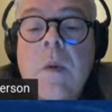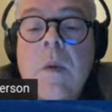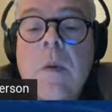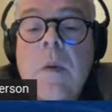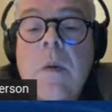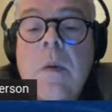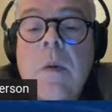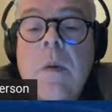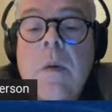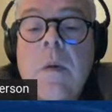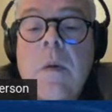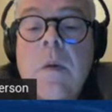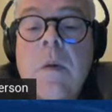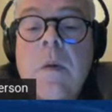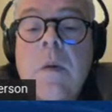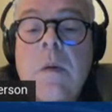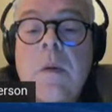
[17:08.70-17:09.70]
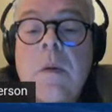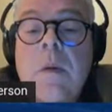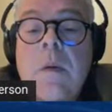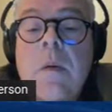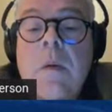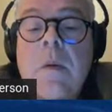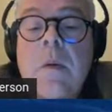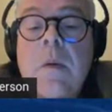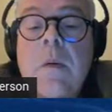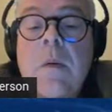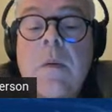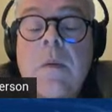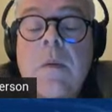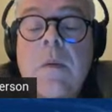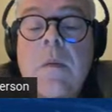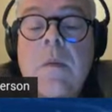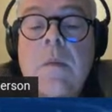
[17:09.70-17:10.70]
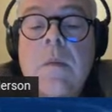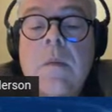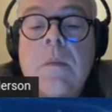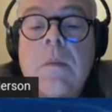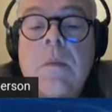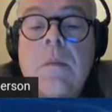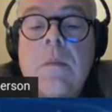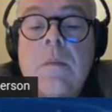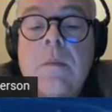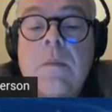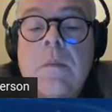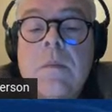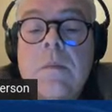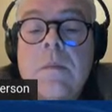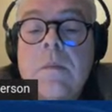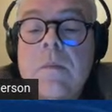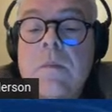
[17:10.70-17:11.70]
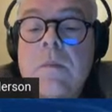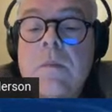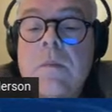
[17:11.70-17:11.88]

No words are spoken by the person on screen.